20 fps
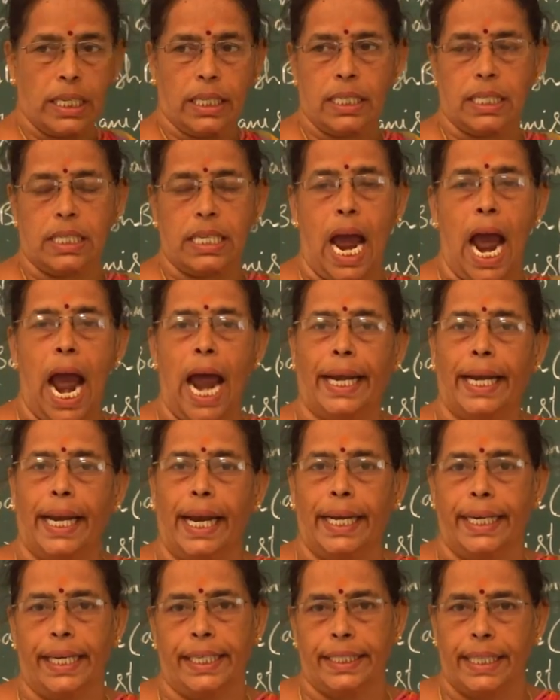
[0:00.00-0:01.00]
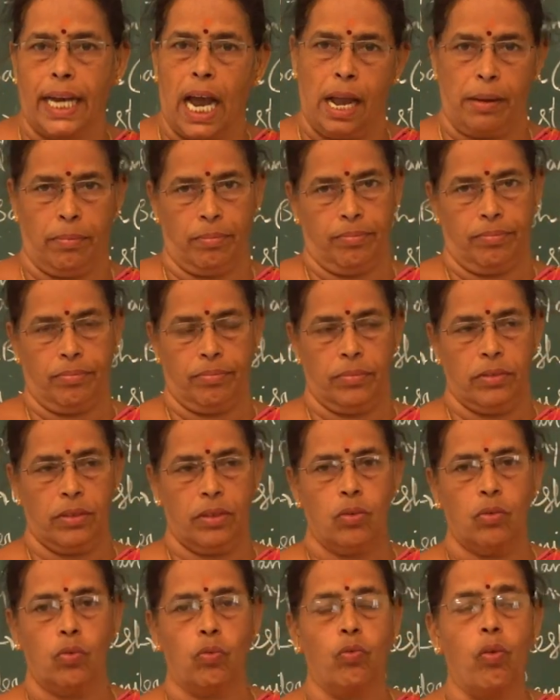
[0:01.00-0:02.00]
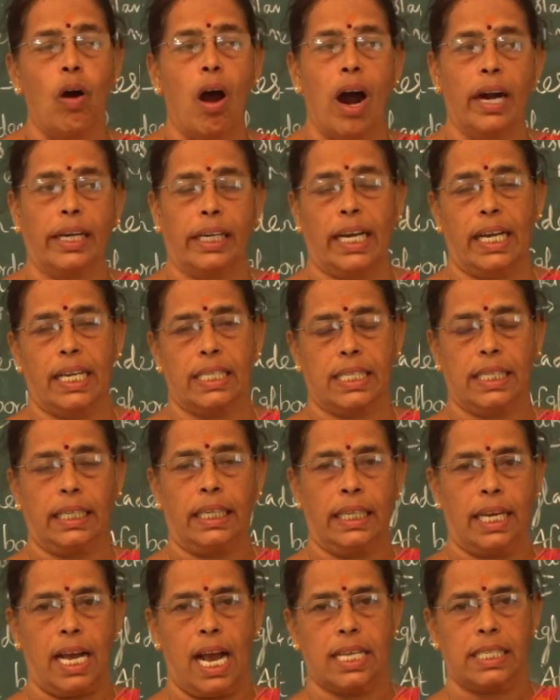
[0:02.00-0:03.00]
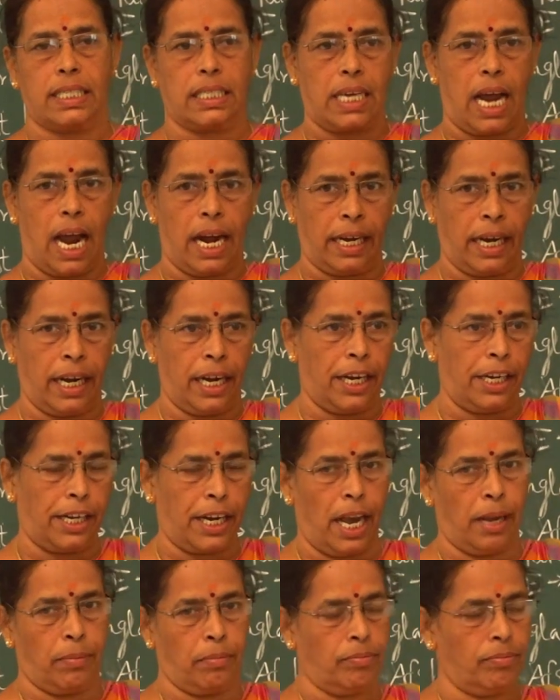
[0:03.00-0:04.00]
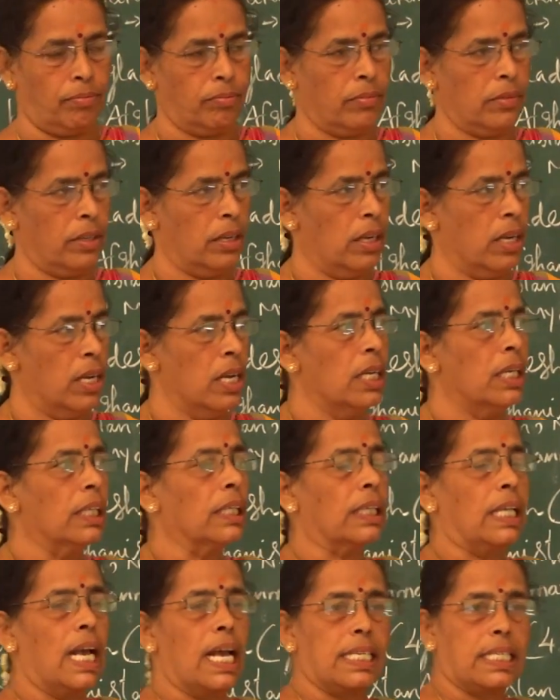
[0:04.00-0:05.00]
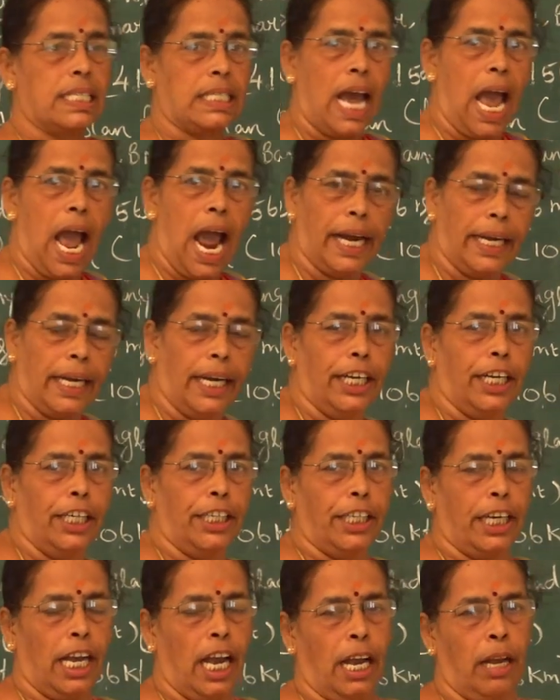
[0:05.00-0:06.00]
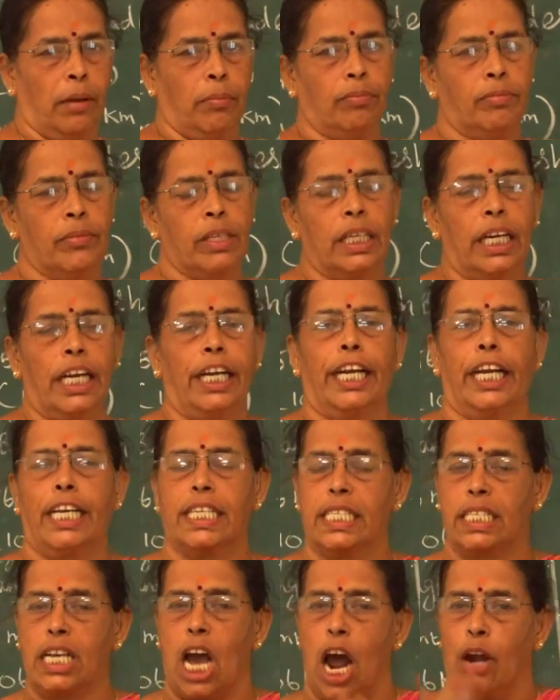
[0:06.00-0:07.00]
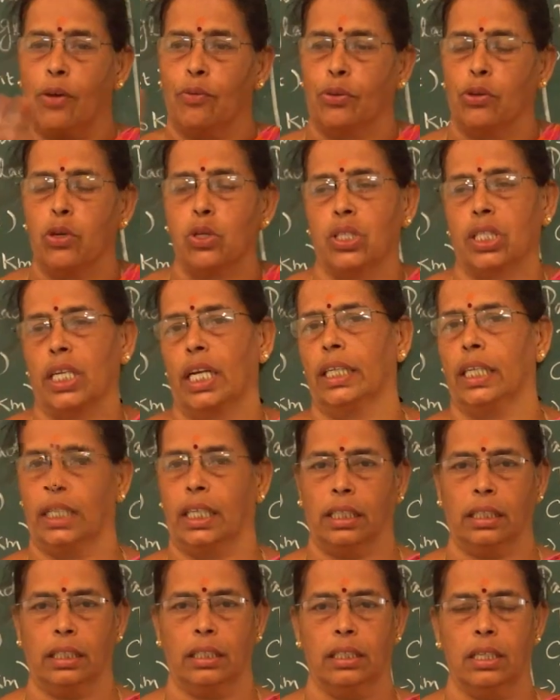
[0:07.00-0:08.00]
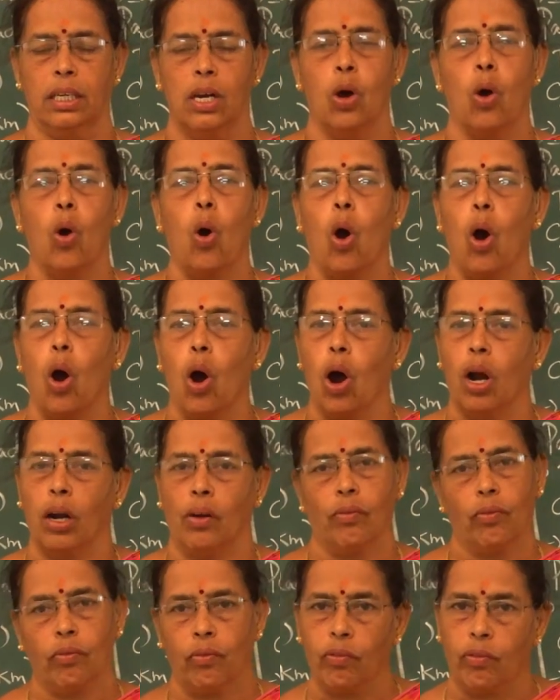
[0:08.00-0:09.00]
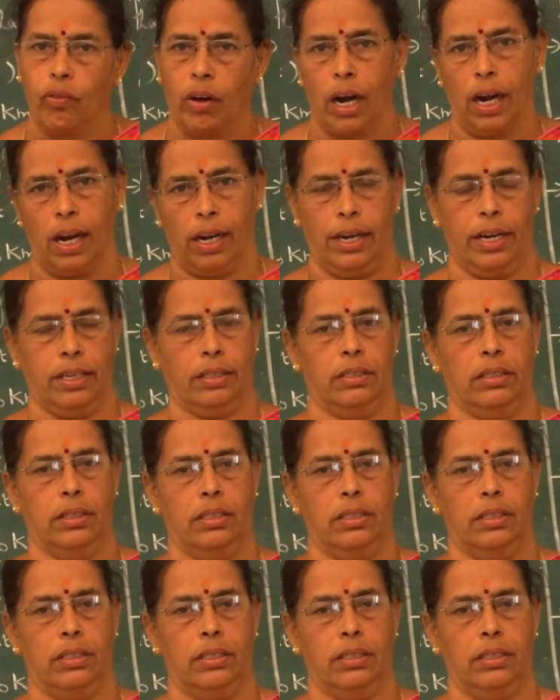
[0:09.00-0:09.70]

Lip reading: standard time. What is India's standard time? The standard time, it is confusion in whole world.